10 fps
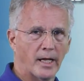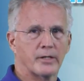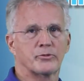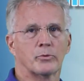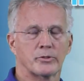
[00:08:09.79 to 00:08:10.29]

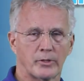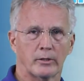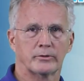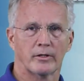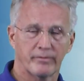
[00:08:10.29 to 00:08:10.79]
as a
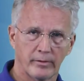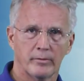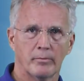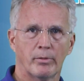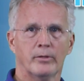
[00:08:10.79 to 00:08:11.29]
result of
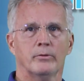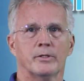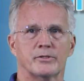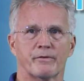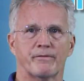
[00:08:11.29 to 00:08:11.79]

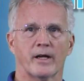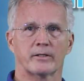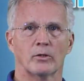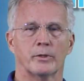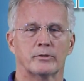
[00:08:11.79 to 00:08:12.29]
Bernoulli's
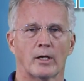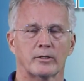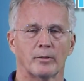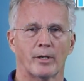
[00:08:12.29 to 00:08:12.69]
effect that we talked